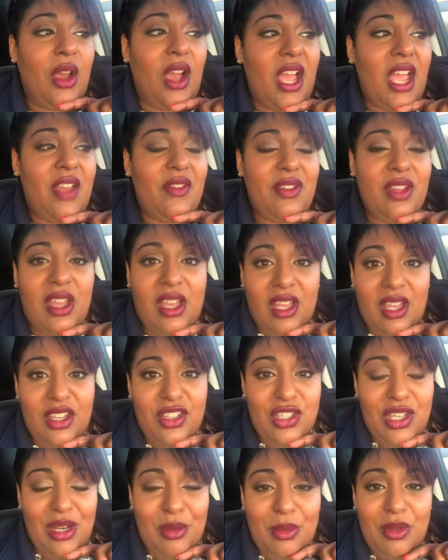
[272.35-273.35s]
I have a
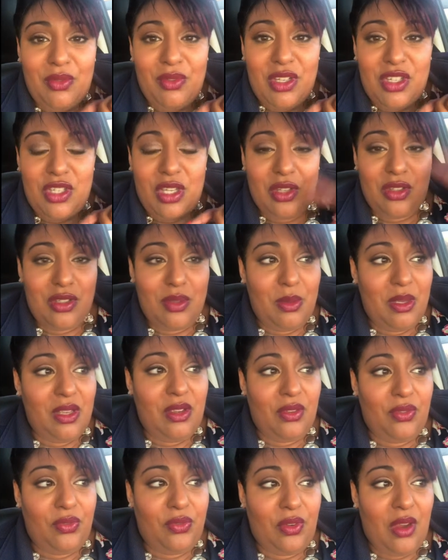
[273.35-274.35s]
gentleman reached out to
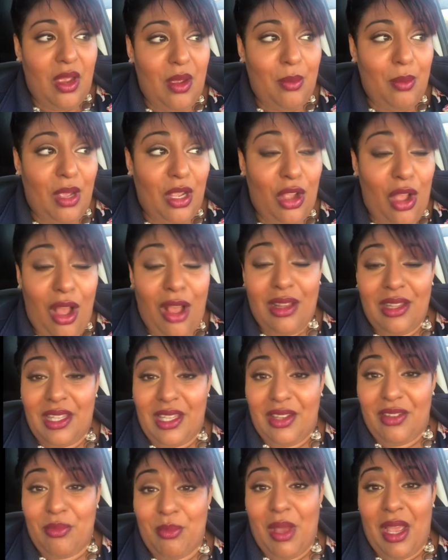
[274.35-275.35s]
me from a
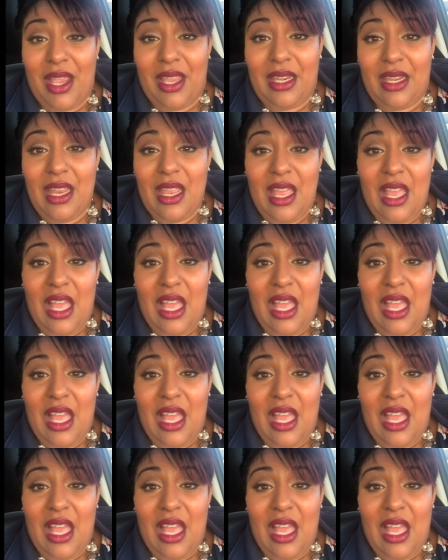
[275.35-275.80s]
colleague of mine